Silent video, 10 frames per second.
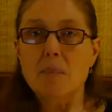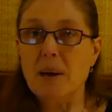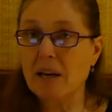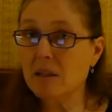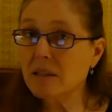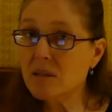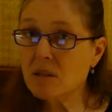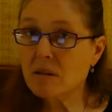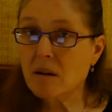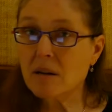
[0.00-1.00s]
Pedal
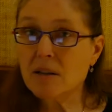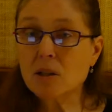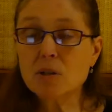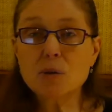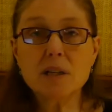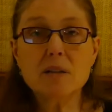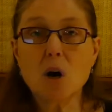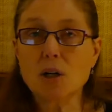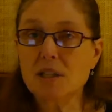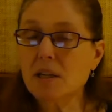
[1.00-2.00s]
is included,
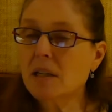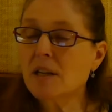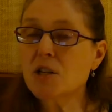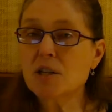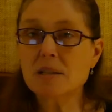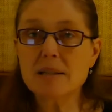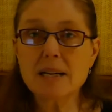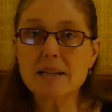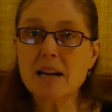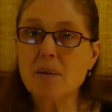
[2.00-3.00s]
articulations and
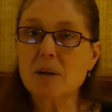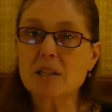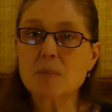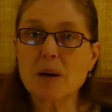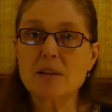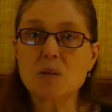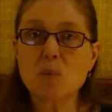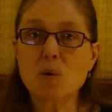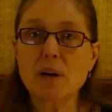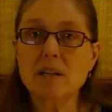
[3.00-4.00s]
dynamics by this
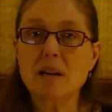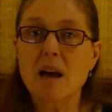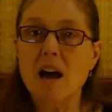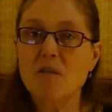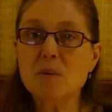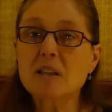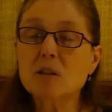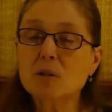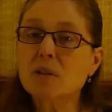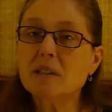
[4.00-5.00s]
point have been
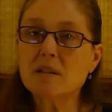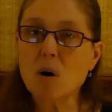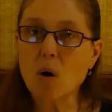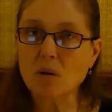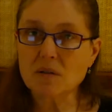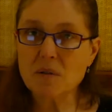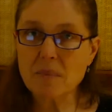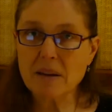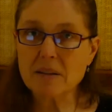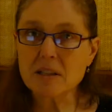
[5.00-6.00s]
included in all of the
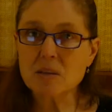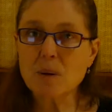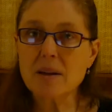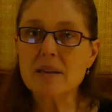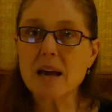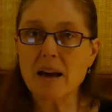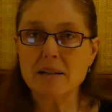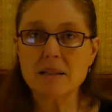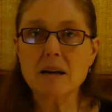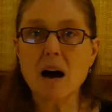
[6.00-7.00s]
methods by the
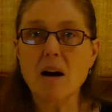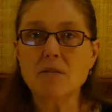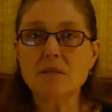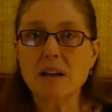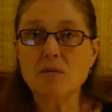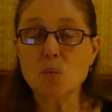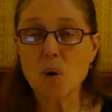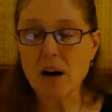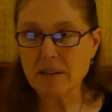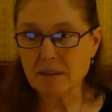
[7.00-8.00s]
end of level
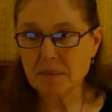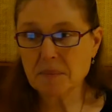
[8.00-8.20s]
1.